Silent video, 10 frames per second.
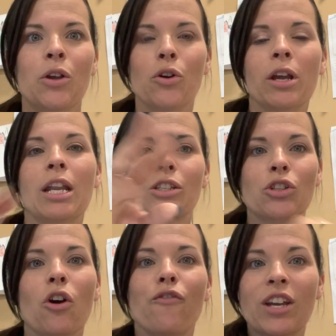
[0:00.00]
you're getting
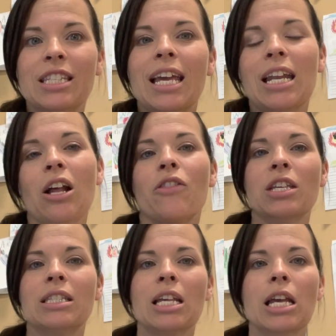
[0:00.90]
so fixated on
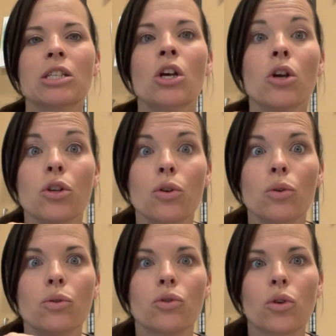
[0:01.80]
these things, you
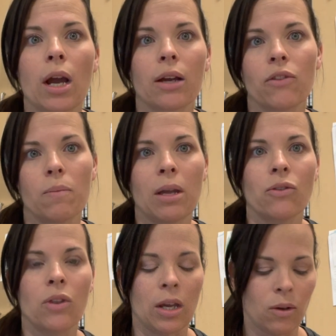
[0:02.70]
lose track of the
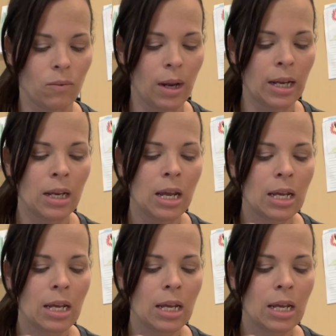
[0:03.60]
main thing, right?